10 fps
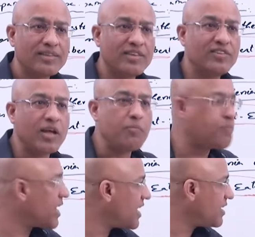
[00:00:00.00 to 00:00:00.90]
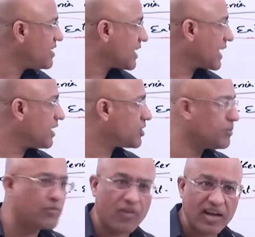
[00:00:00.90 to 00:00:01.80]
There is impaired
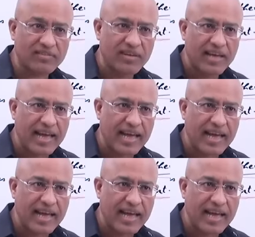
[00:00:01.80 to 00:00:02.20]
calcium influx,